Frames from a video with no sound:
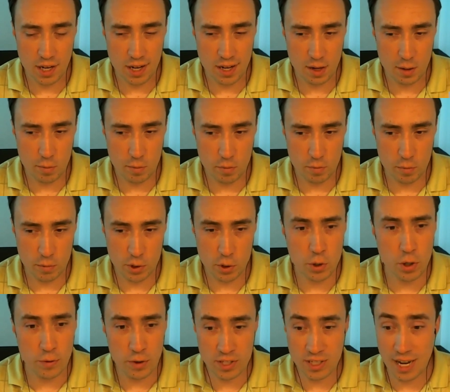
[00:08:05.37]
Um,
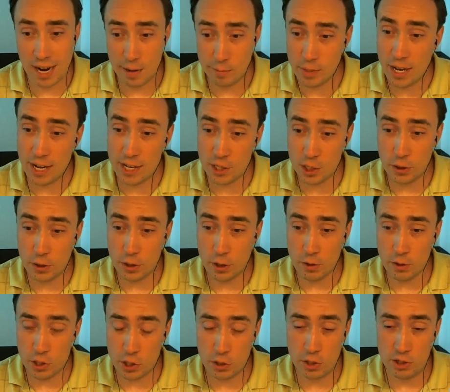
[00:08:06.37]
two different timelines on those.